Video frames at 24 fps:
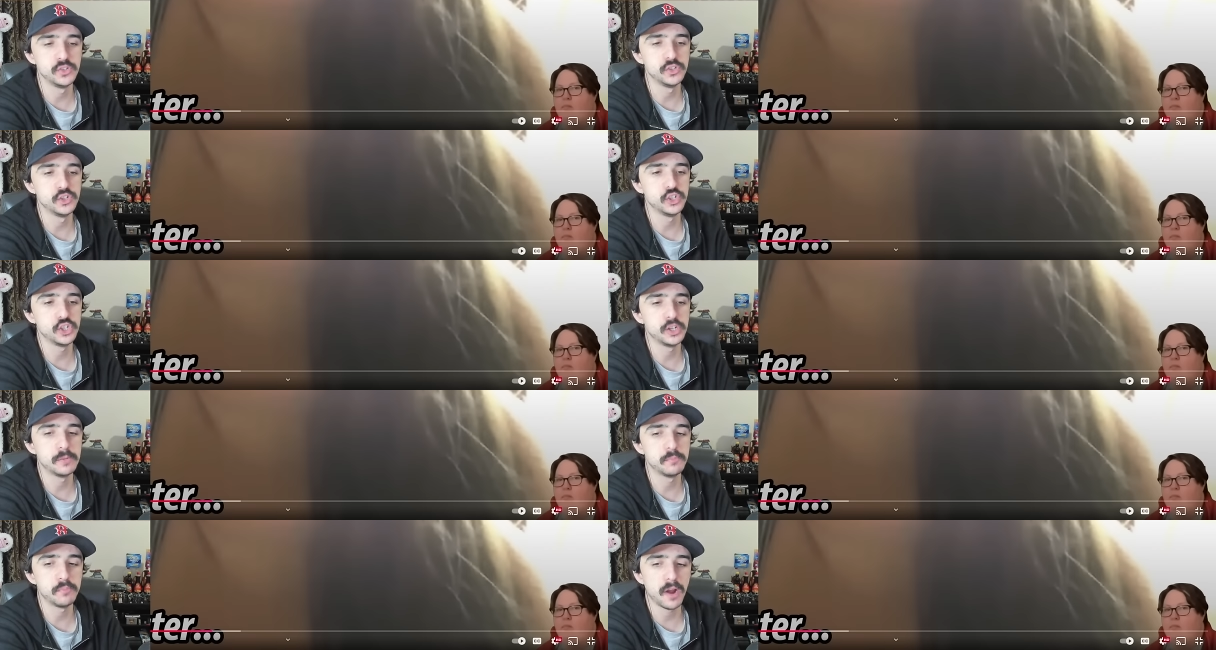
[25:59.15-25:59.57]
Speaker 1: you
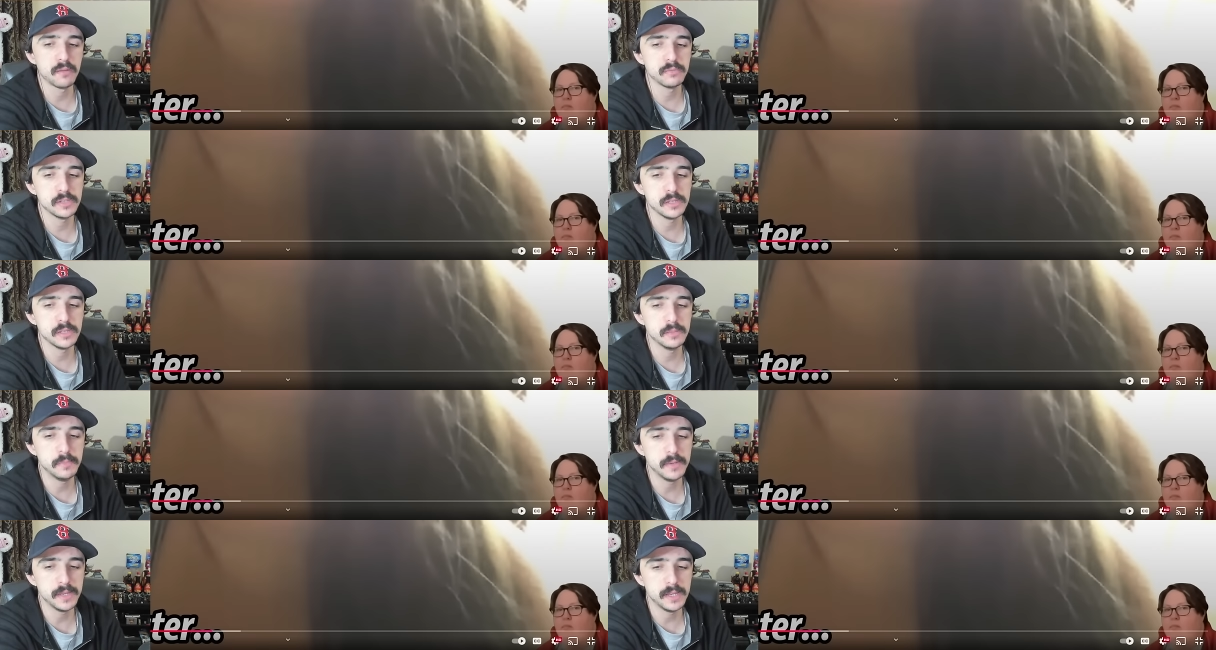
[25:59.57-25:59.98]
should
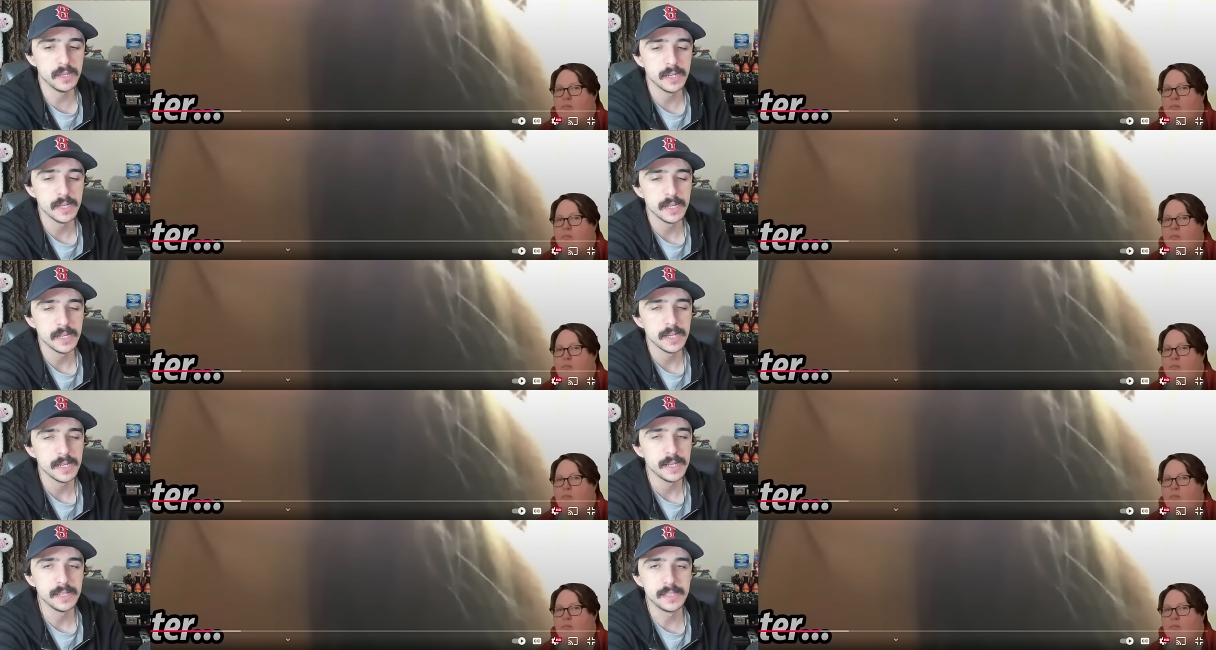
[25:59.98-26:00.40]
probably be
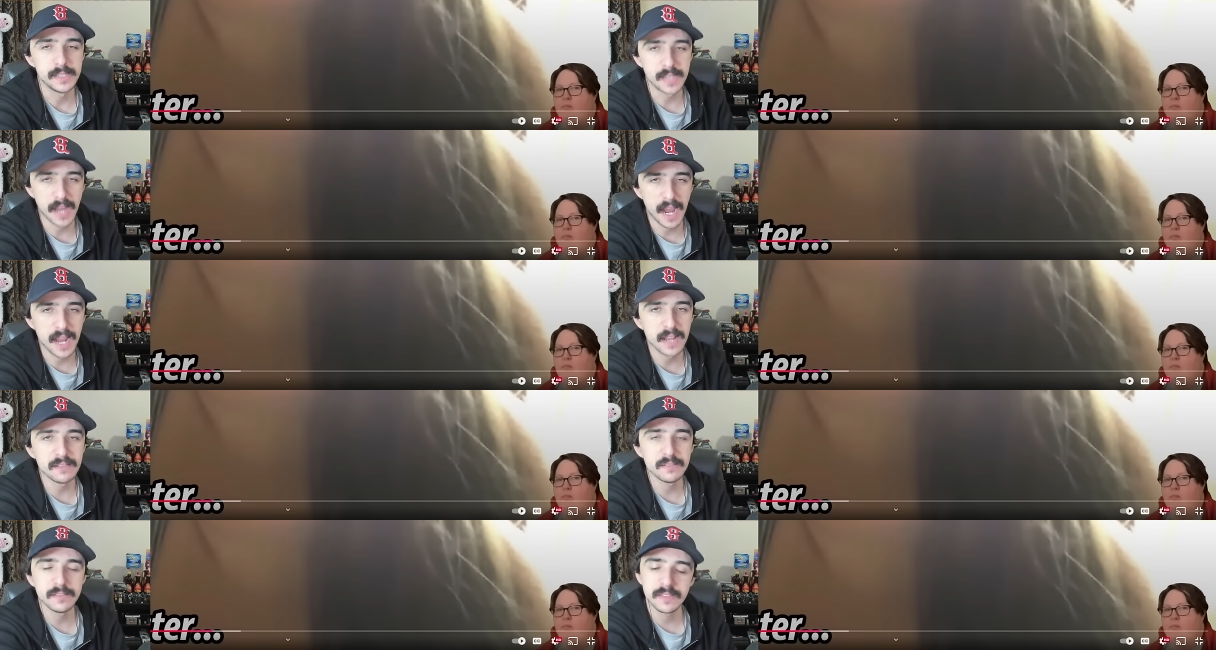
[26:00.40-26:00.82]

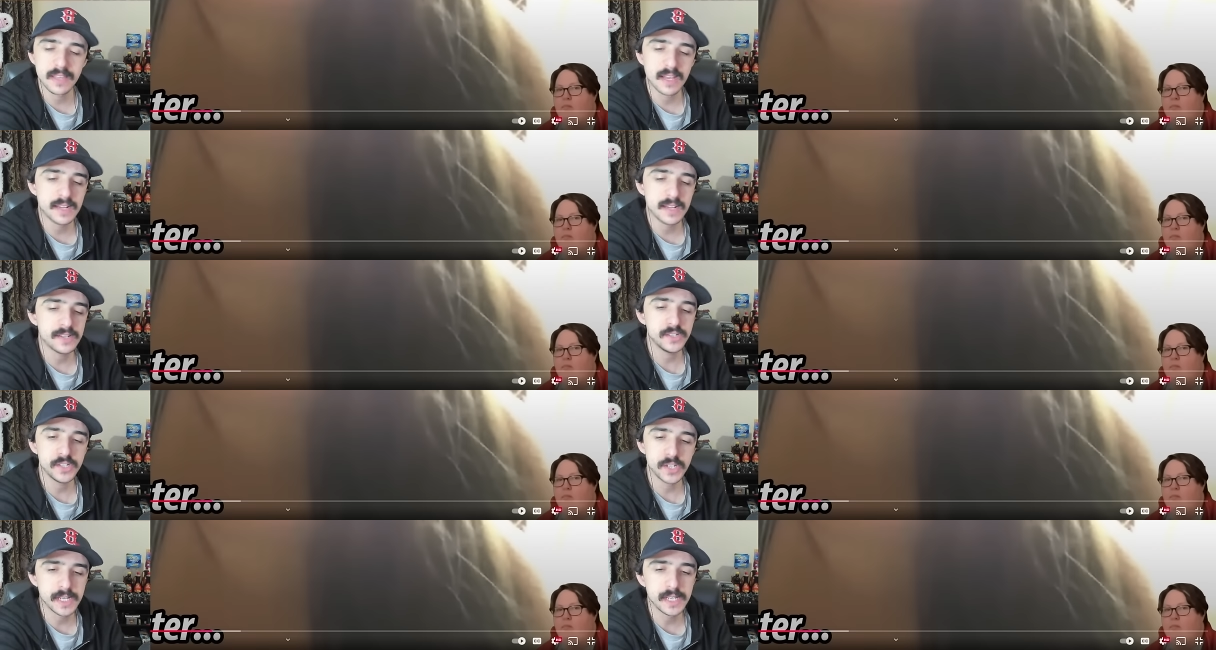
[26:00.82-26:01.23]
dialing
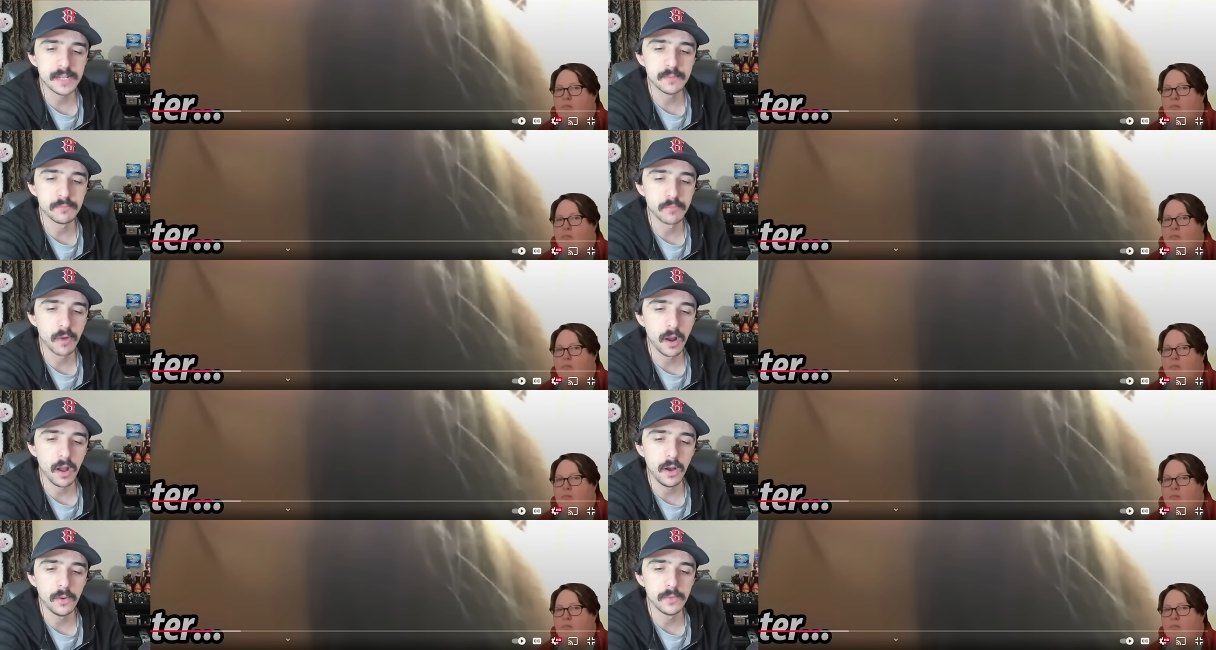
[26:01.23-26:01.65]
that shit
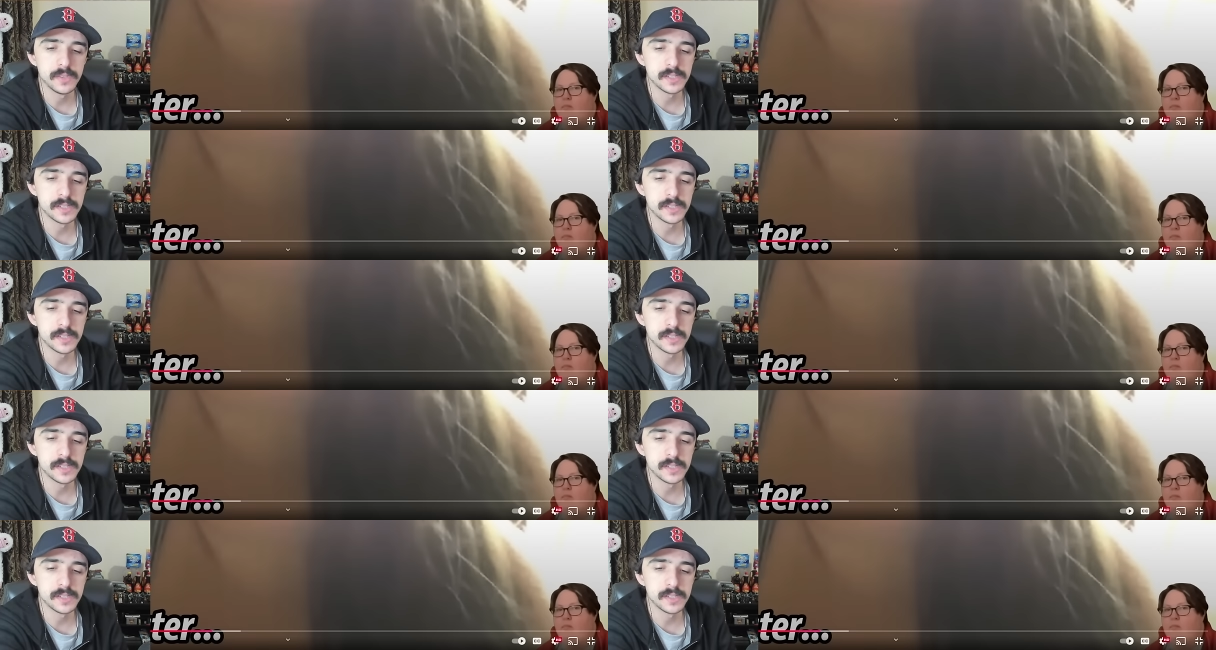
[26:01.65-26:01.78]
in, bro.